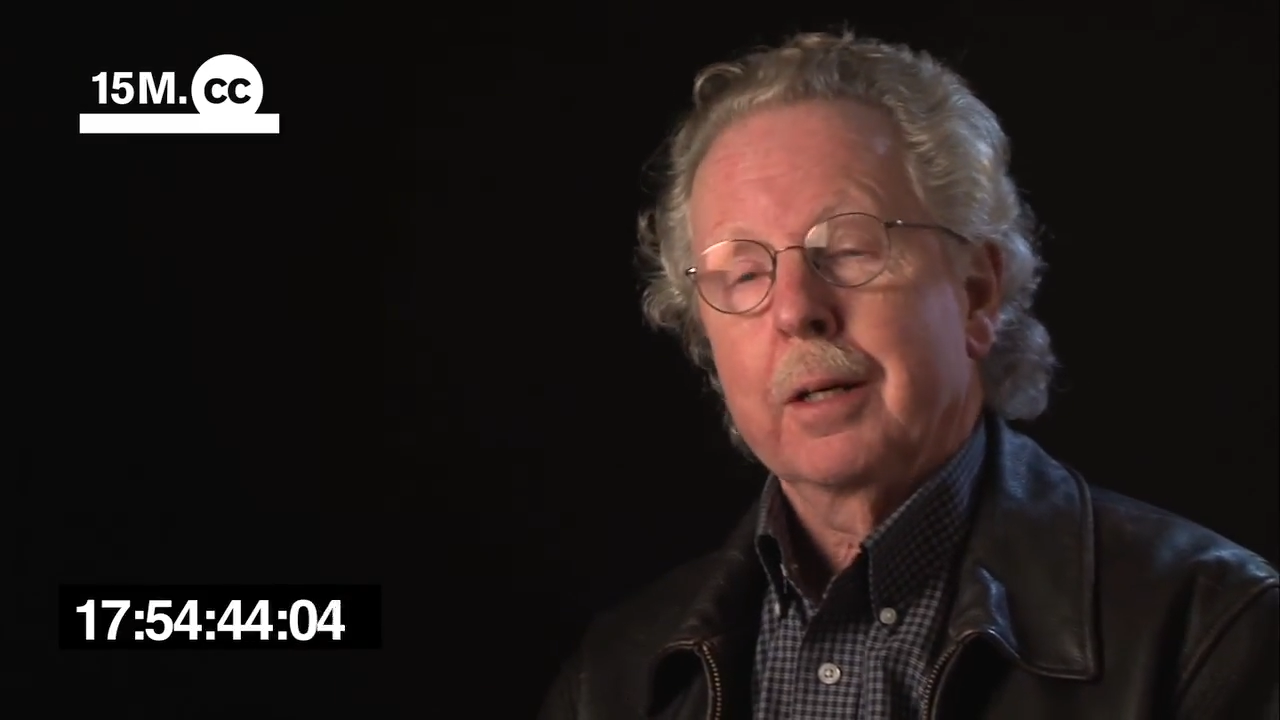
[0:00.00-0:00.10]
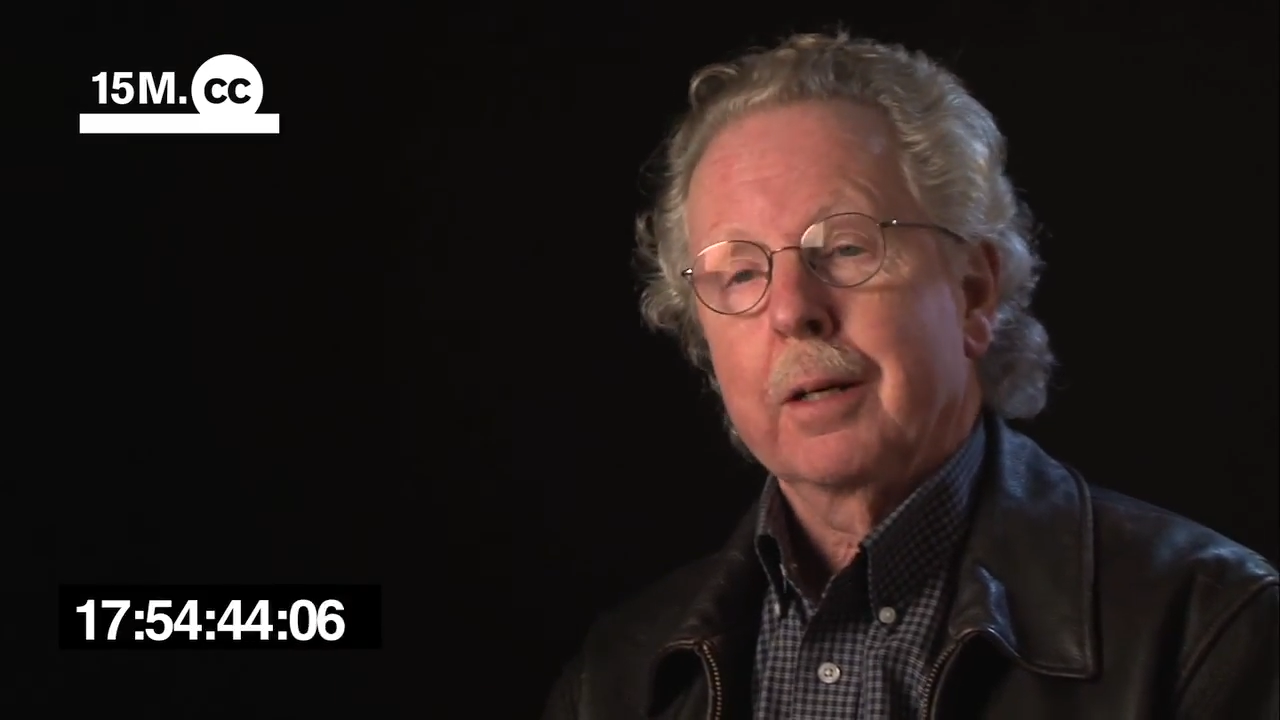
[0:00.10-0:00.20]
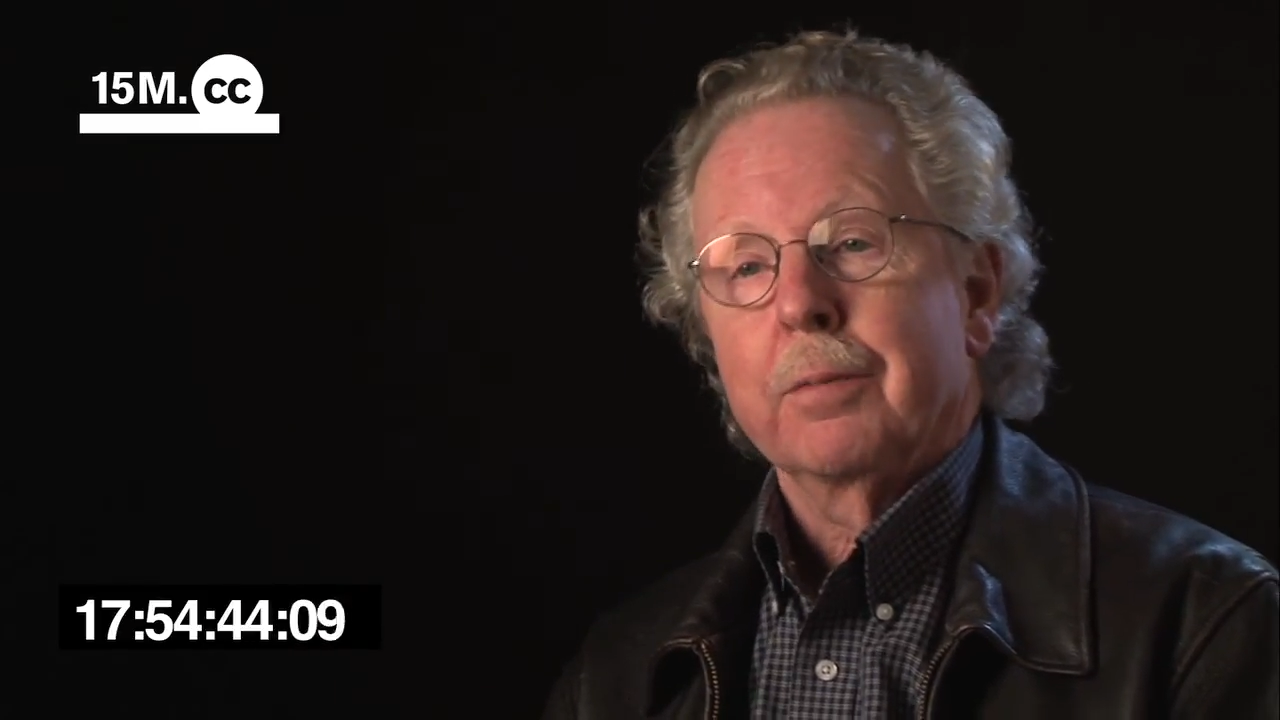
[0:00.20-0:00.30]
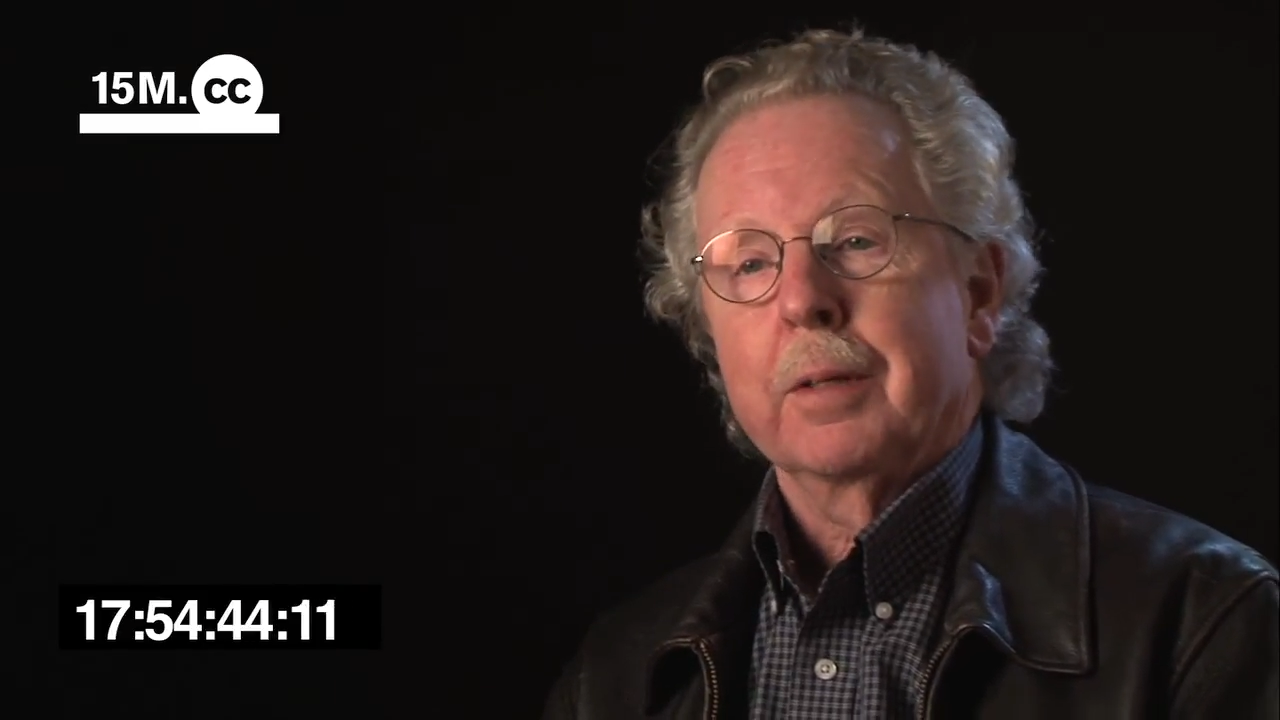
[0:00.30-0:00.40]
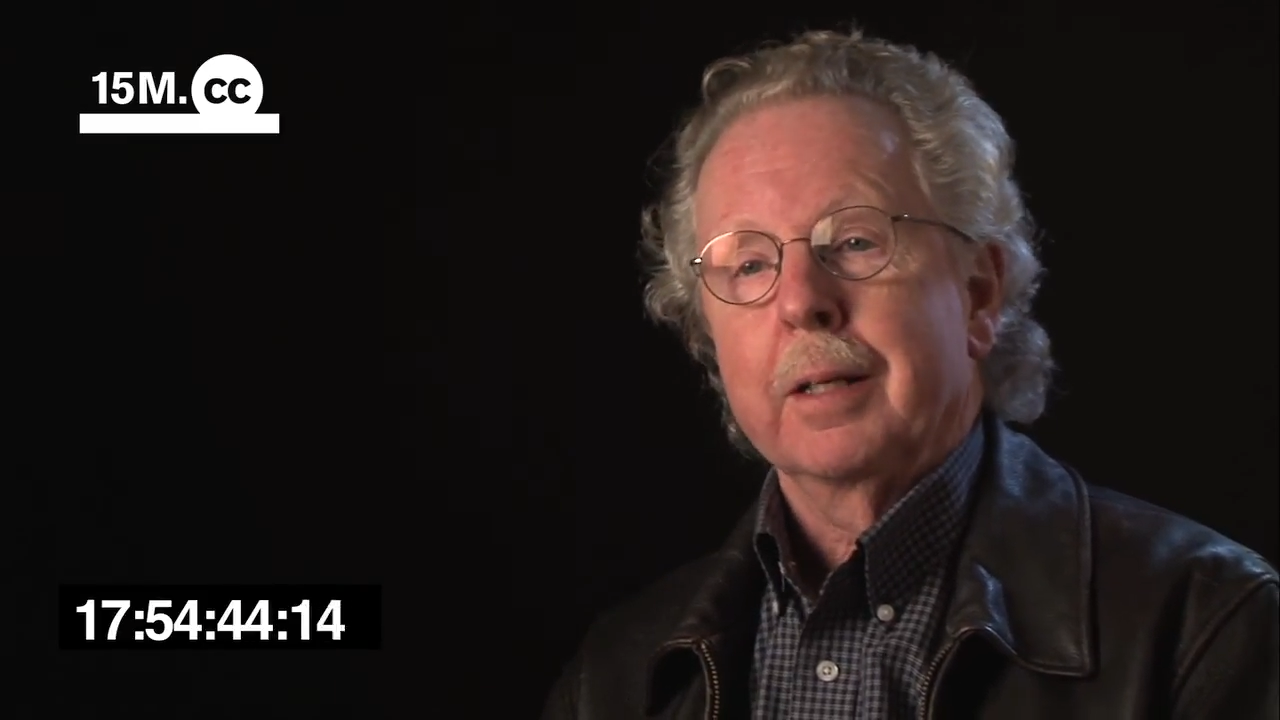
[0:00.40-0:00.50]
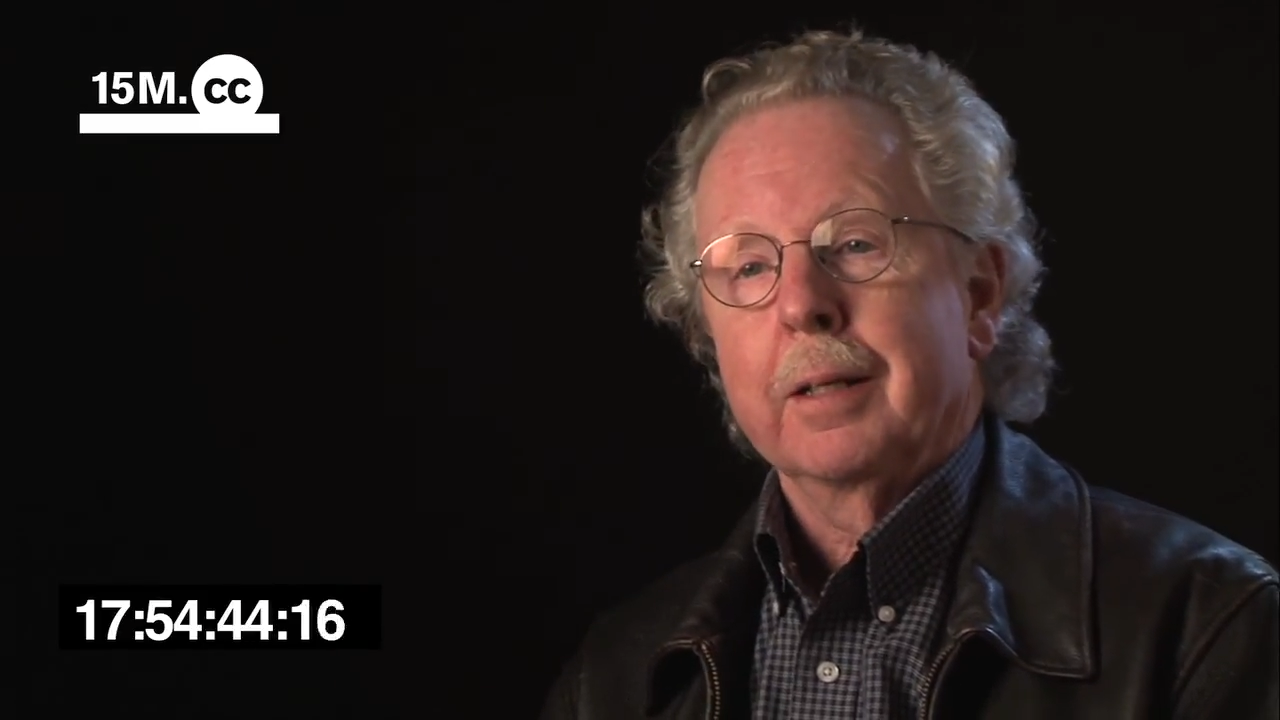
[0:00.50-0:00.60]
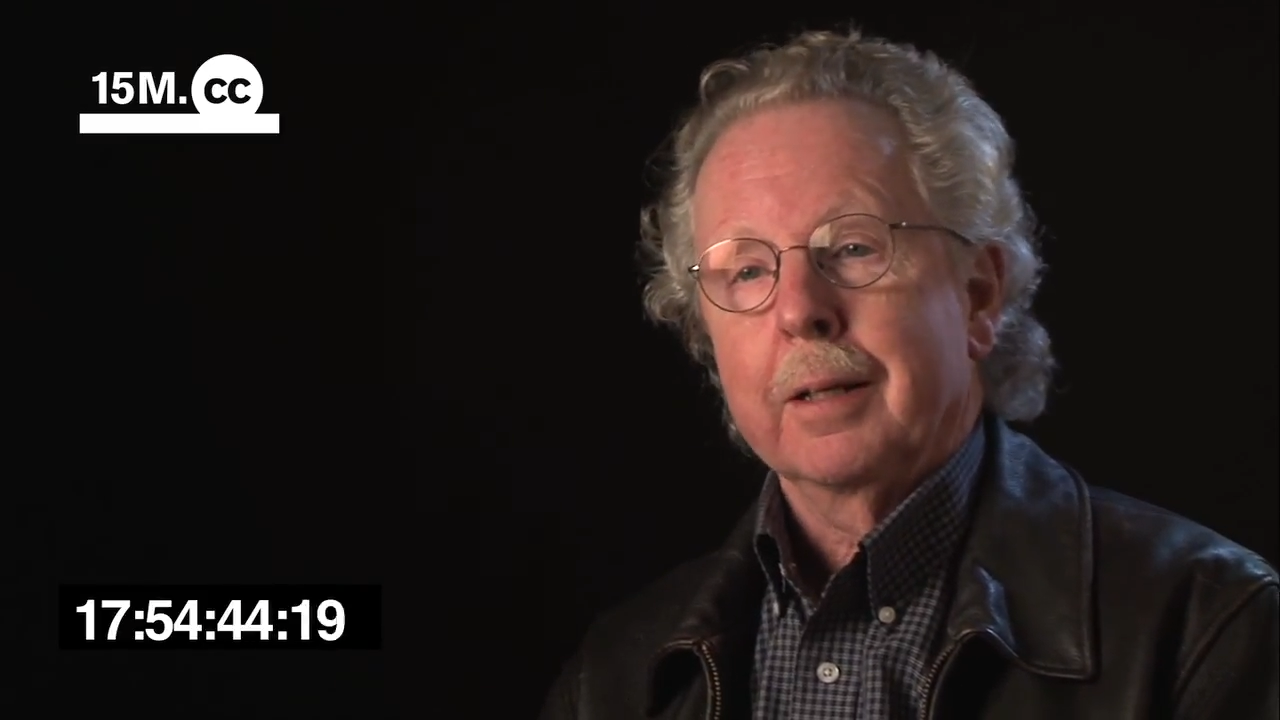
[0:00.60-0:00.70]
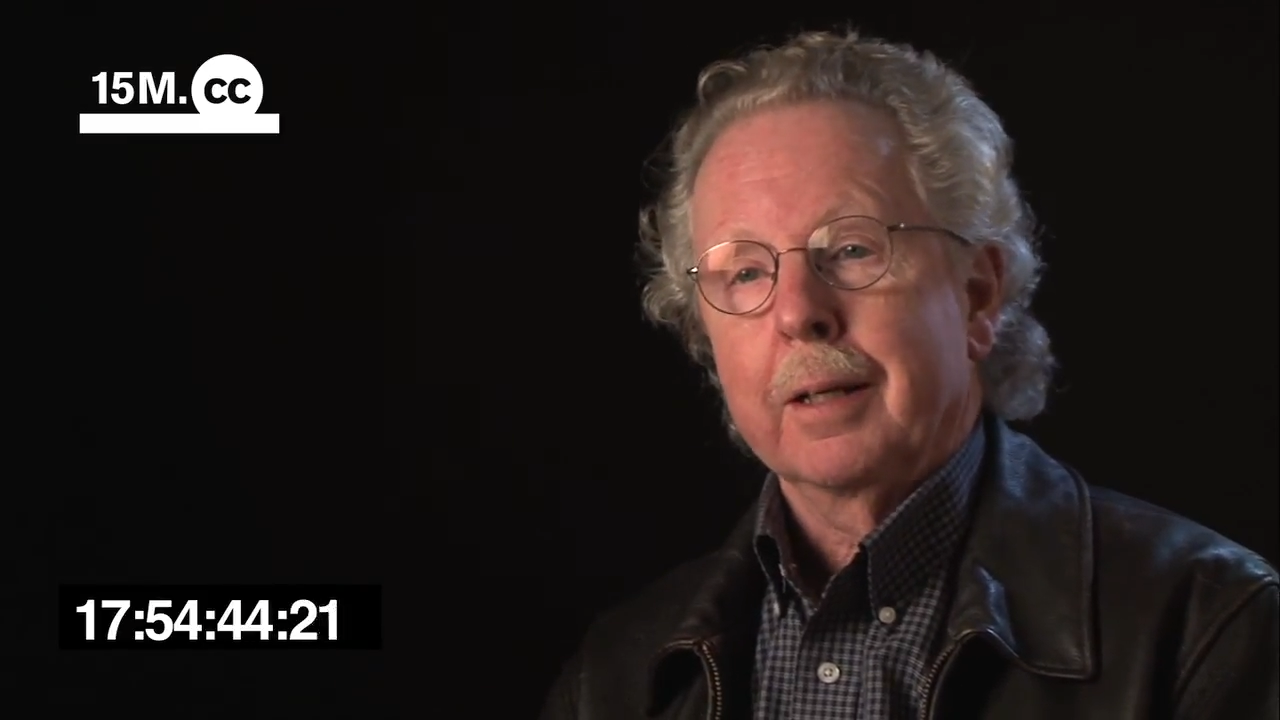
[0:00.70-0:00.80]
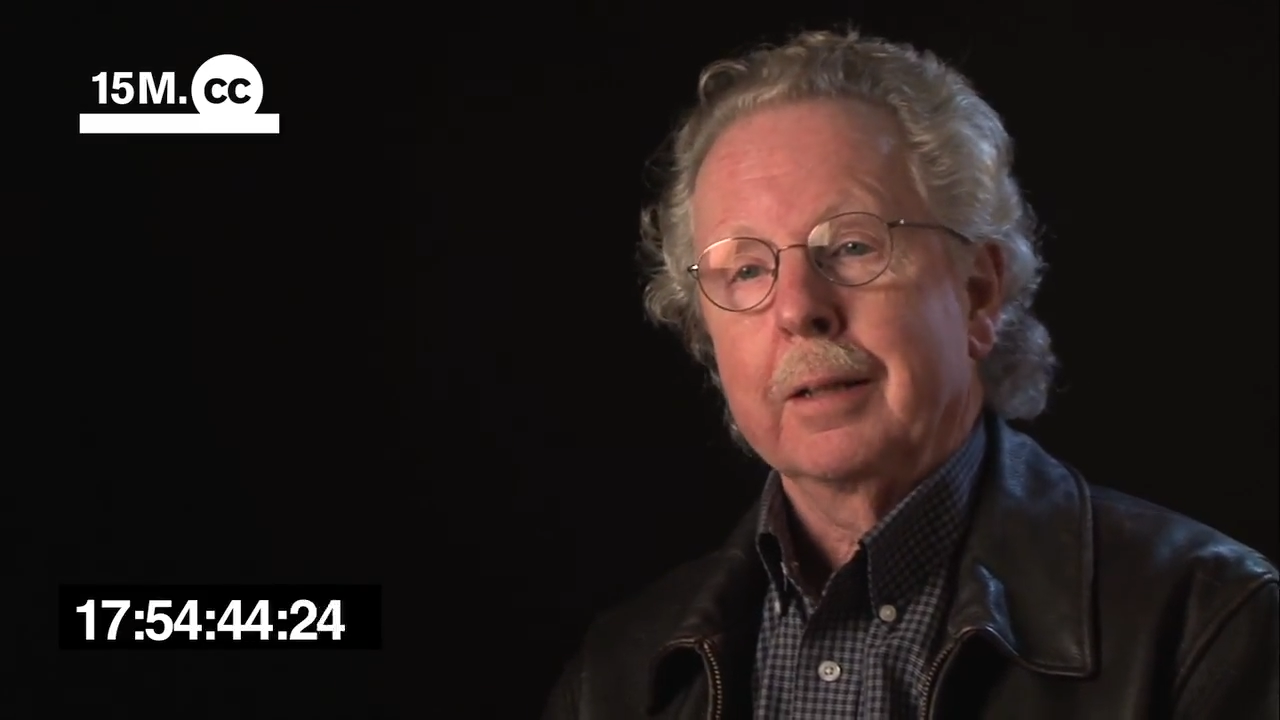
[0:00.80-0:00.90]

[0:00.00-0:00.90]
of the